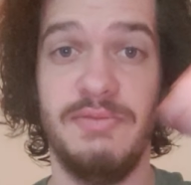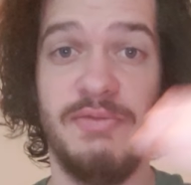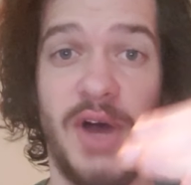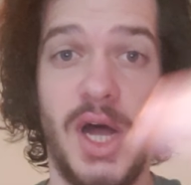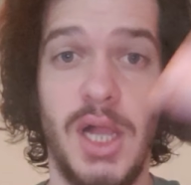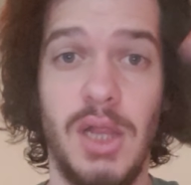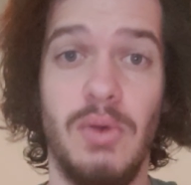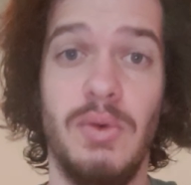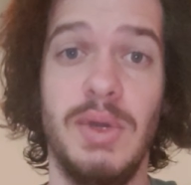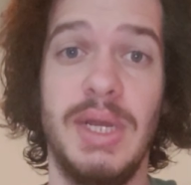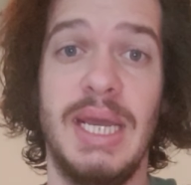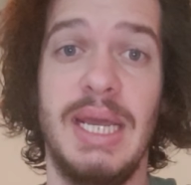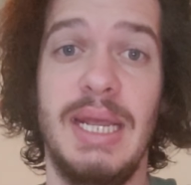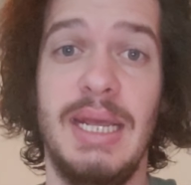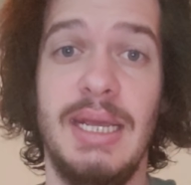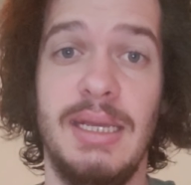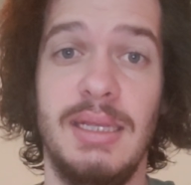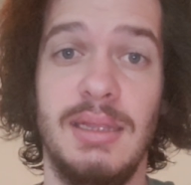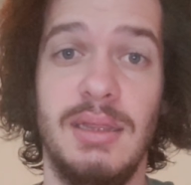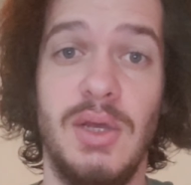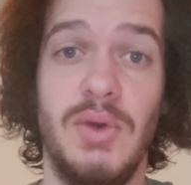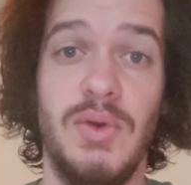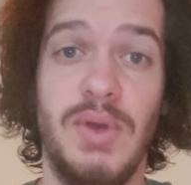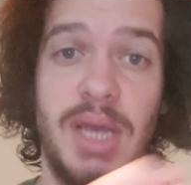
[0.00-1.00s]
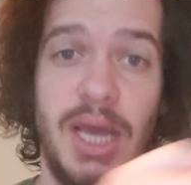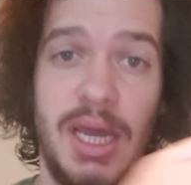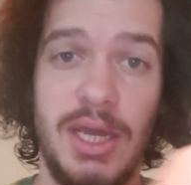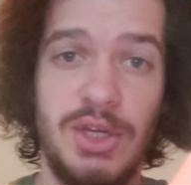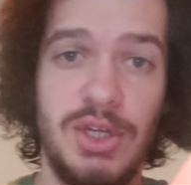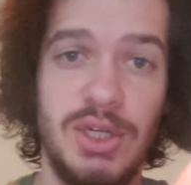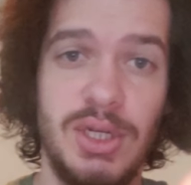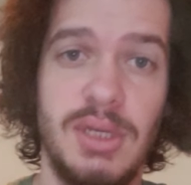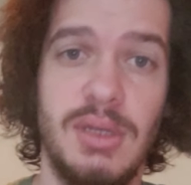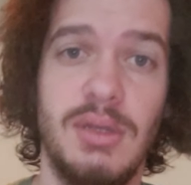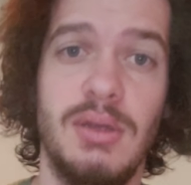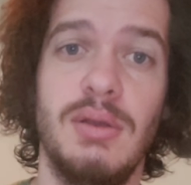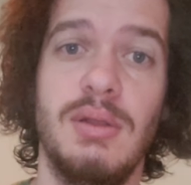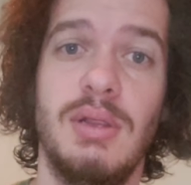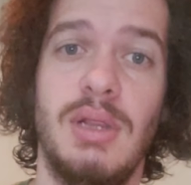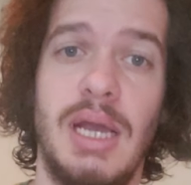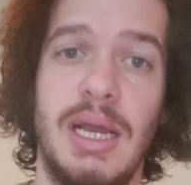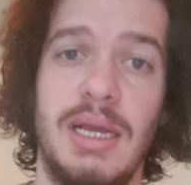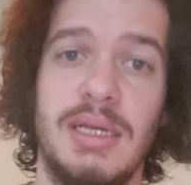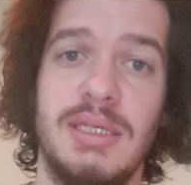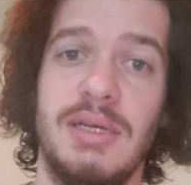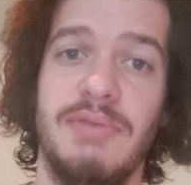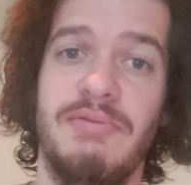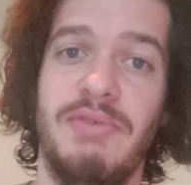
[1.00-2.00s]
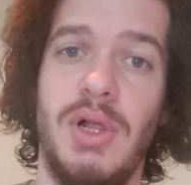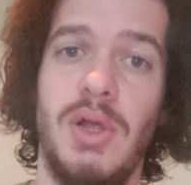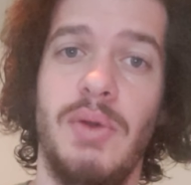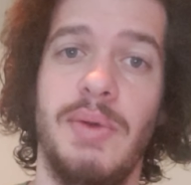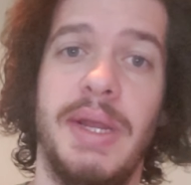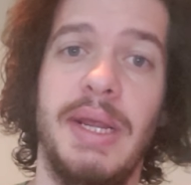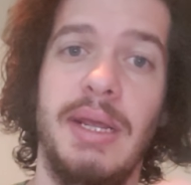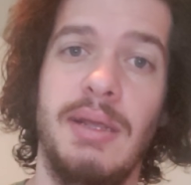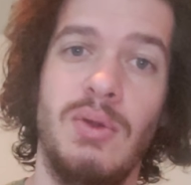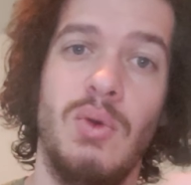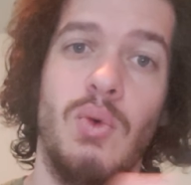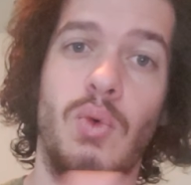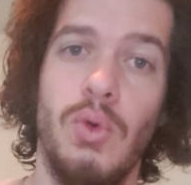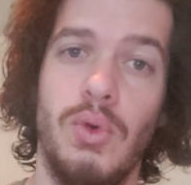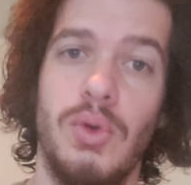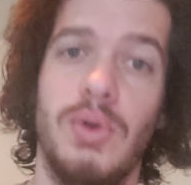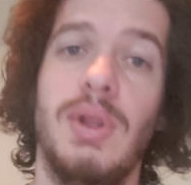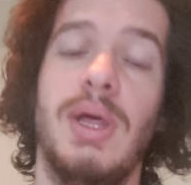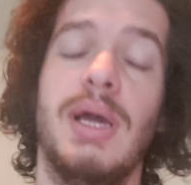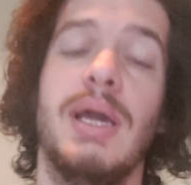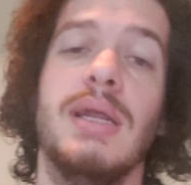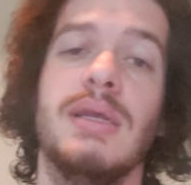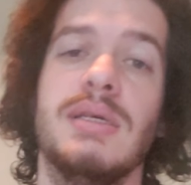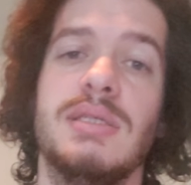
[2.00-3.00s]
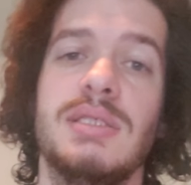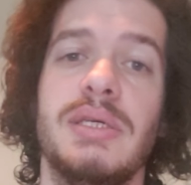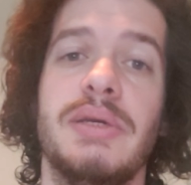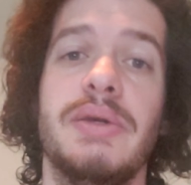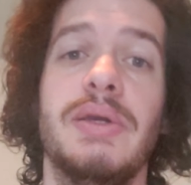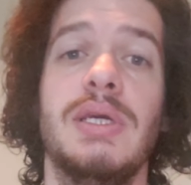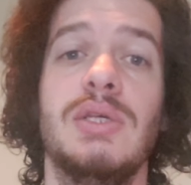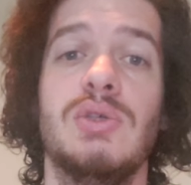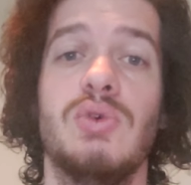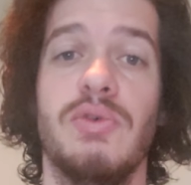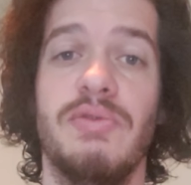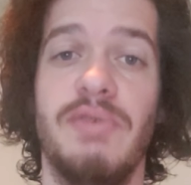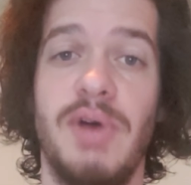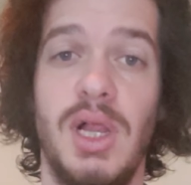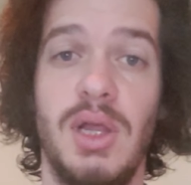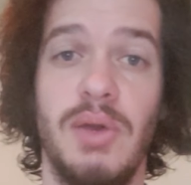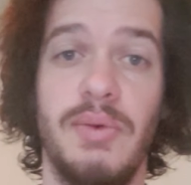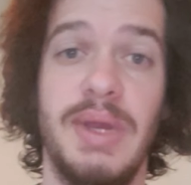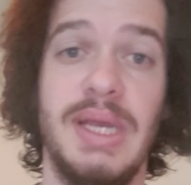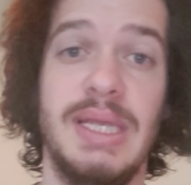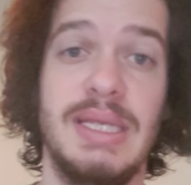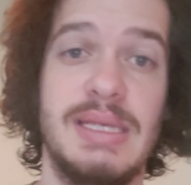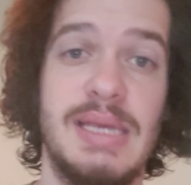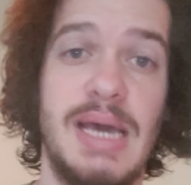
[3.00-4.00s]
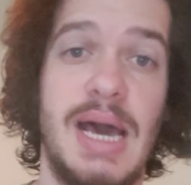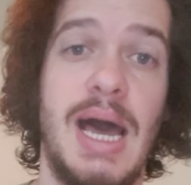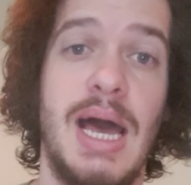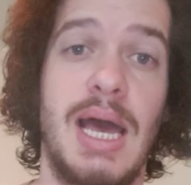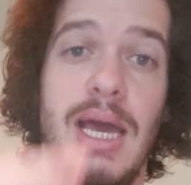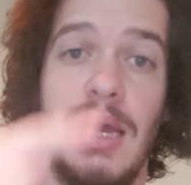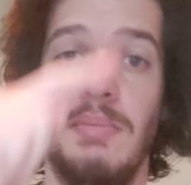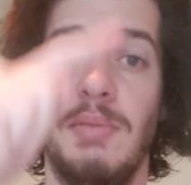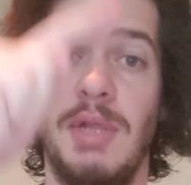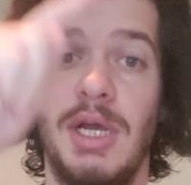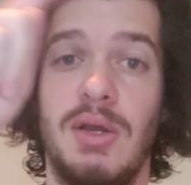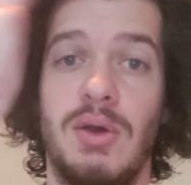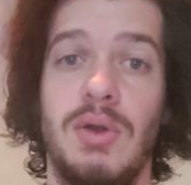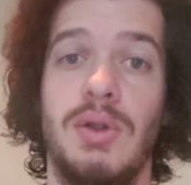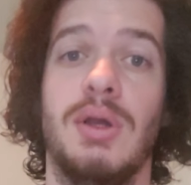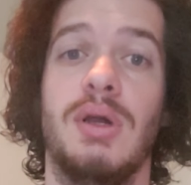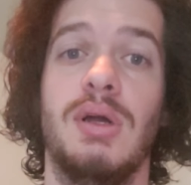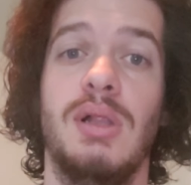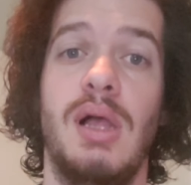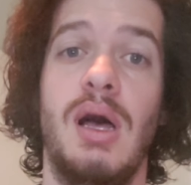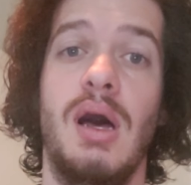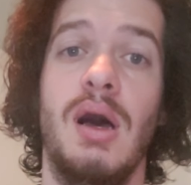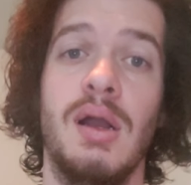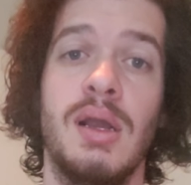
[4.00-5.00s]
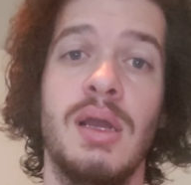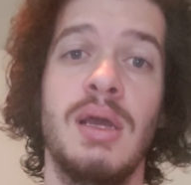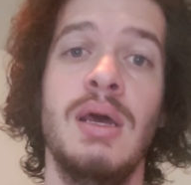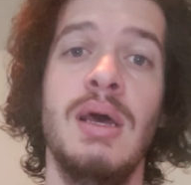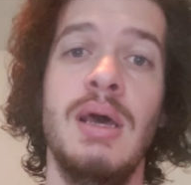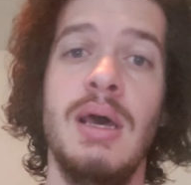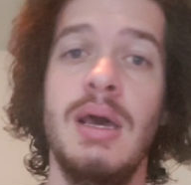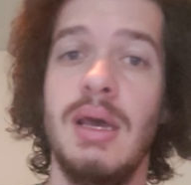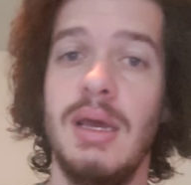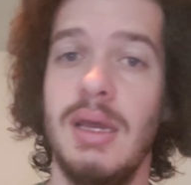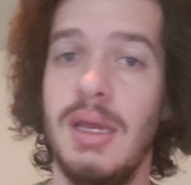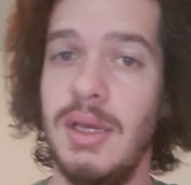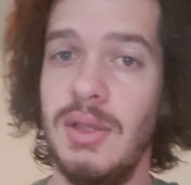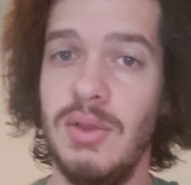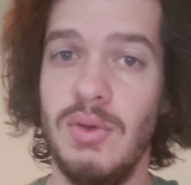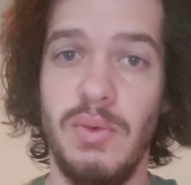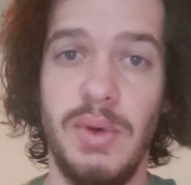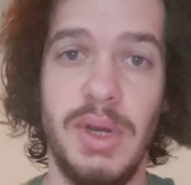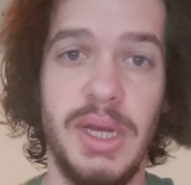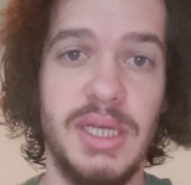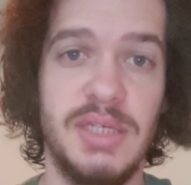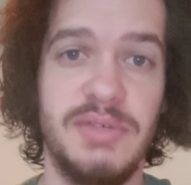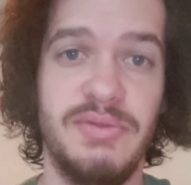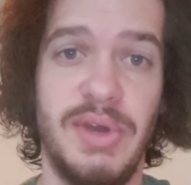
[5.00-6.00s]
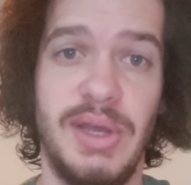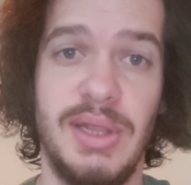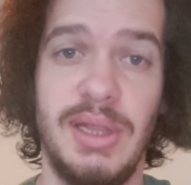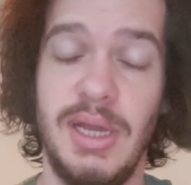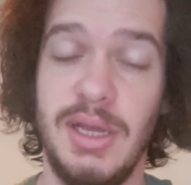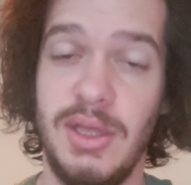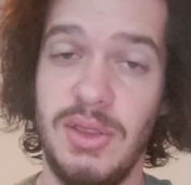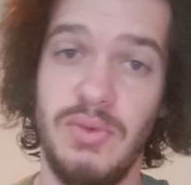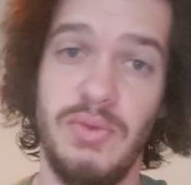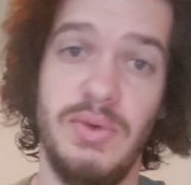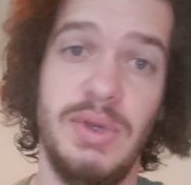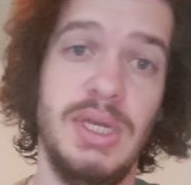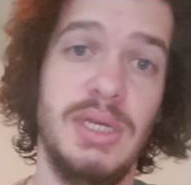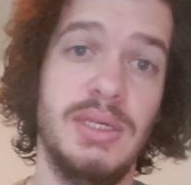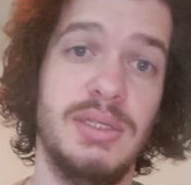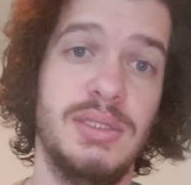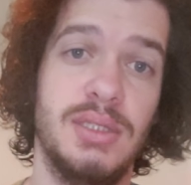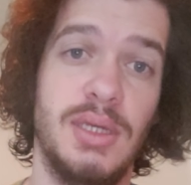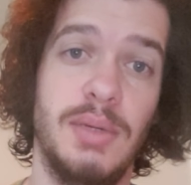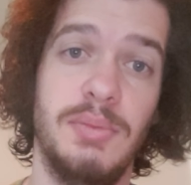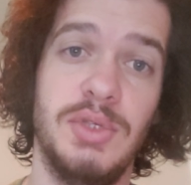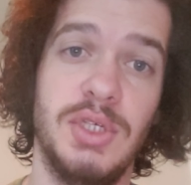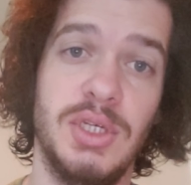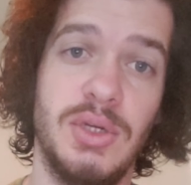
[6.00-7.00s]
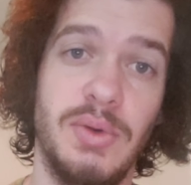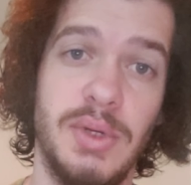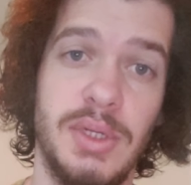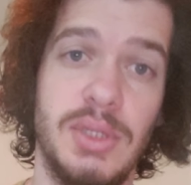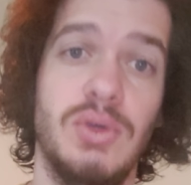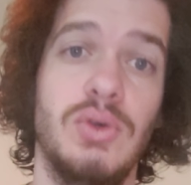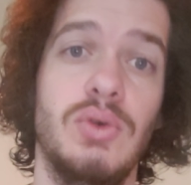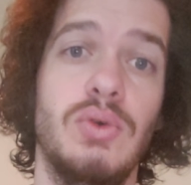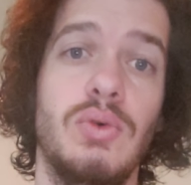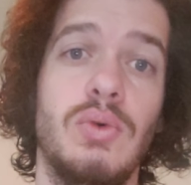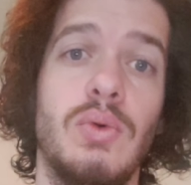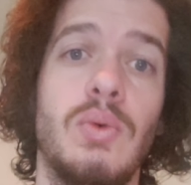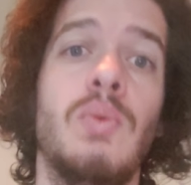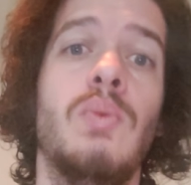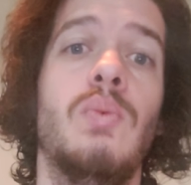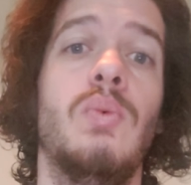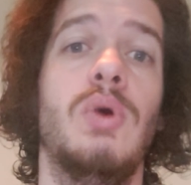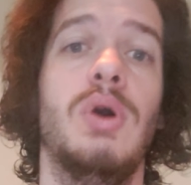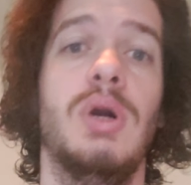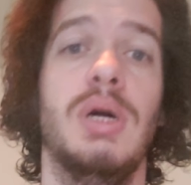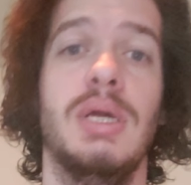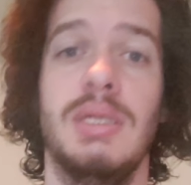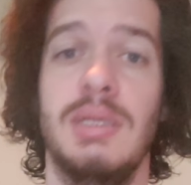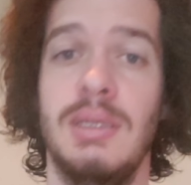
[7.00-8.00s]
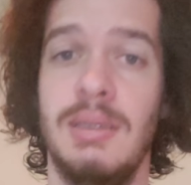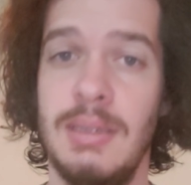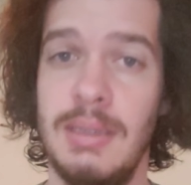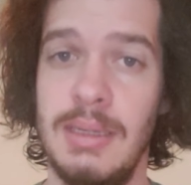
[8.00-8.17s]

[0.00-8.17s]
following it in location, like I said, following it in order, like in a series, or following it in time, like on a clock. Either way is fine. Like 3 is subsequent to 1.